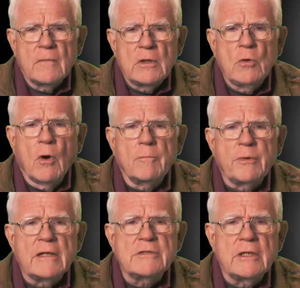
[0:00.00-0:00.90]
You are
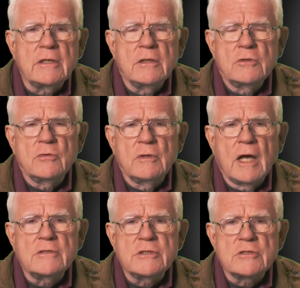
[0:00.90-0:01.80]
pledging to
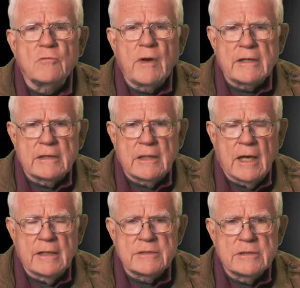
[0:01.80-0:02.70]
not just
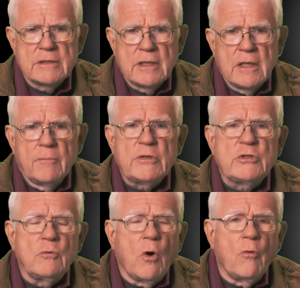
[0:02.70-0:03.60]
recognize, but
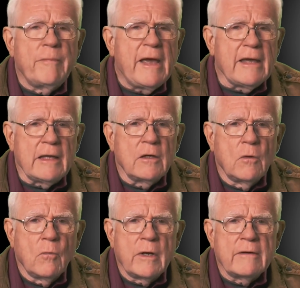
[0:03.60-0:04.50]
to obey
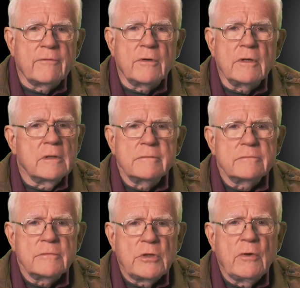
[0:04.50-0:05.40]
whatever
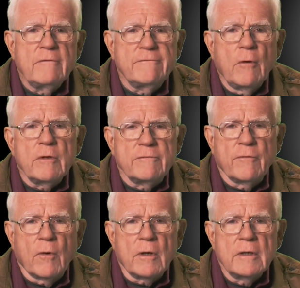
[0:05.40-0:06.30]
you have voted
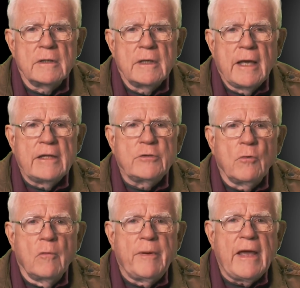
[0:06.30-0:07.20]
for, and
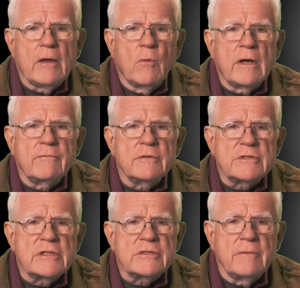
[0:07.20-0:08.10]
to obey whatever
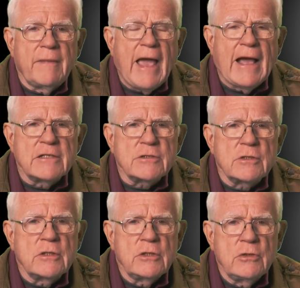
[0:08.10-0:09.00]
system
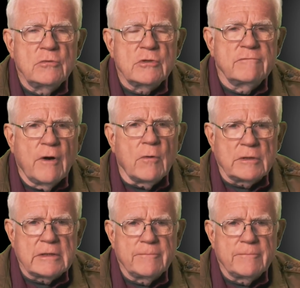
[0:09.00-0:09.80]
asked you to vote.